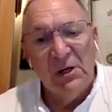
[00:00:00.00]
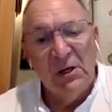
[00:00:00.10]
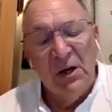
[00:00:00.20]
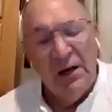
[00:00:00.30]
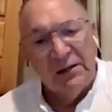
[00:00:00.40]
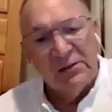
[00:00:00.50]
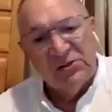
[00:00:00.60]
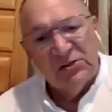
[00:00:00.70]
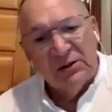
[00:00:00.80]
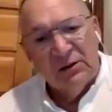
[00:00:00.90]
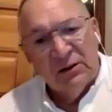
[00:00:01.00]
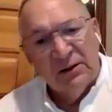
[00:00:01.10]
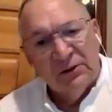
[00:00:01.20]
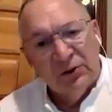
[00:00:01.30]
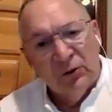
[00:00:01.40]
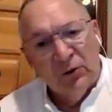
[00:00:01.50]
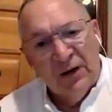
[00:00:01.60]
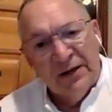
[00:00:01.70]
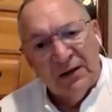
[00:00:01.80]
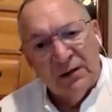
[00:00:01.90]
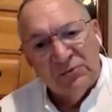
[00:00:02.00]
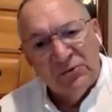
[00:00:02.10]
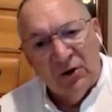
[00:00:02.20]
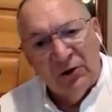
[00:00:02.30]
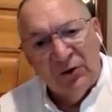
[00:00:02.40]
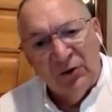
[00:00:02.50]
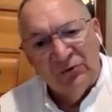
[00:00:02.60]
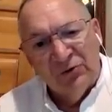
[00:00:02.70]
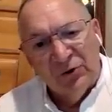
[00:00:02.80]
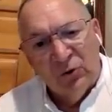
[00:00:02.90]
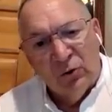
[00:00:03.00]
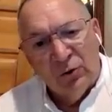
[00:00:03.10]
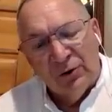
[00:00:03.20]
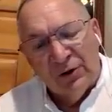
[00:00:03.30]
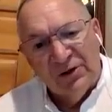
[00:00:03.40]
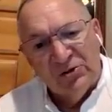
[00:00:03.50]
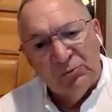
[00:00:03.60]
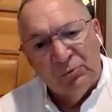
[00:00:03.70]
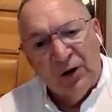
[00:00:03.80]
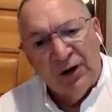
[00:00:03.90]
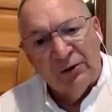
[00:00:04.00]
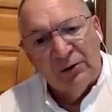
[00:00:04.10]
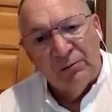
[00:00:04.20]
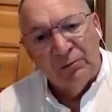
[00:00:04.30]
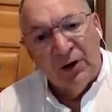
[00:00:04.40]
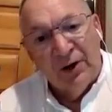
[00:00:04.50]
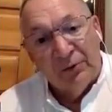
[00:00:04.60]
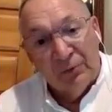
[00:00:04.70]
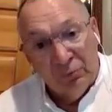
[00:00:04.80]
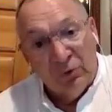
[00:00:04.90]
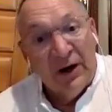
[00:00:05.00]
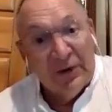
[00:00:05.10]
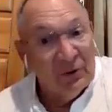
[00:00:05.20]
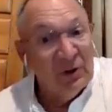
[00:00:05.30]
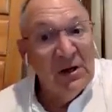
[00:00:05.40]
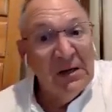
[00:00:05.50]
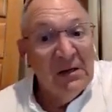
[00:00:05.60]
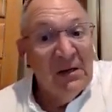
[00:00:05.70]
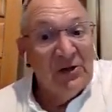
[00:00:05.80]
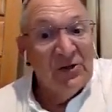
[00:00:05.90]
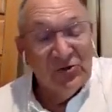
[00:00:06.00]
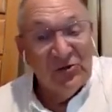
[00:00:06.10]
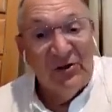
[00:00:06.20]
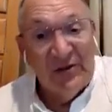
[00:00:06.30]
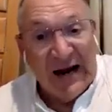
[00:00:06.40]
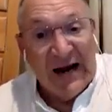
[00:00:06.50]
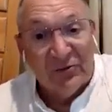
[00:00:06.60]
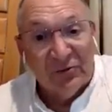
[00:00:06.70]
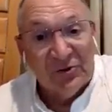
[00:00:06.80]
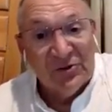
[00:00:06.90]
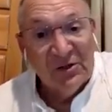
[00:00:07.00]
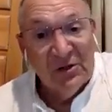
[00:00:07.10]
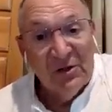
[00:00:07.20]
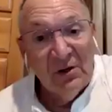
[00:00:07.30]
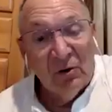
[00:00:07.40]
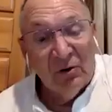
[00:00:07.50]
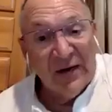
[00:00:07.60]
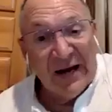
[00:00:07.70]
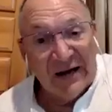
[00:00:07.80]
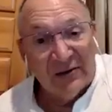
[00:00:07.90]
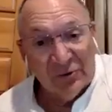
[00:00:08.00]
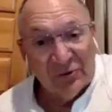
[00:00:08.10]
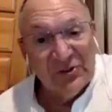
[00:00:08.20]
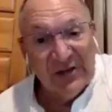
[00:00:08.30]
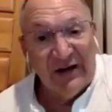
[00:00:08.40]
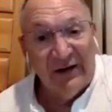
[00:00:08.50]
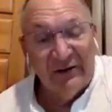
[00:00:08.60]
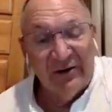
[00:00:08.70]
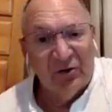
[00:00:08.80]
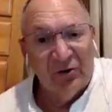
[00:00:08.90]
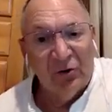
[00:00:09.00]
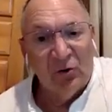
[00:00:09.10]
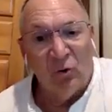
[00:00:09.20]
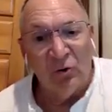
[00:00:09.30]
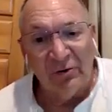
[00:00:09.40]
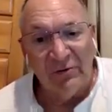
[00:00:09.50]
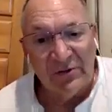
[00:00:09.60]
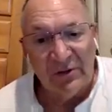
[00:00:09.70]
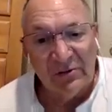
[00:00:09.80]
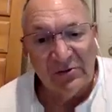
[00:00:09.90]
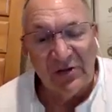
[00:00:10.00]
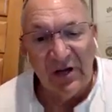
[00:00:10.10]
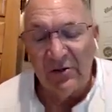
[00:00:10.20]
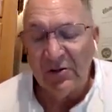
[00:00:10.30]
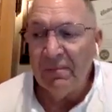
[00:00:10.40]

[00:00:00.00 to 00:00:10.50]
And then suddenly a little light comes on over in the corner and it gets brighter and brighter and brighter. And you see the actress or the actor standing there on the corner of the stage.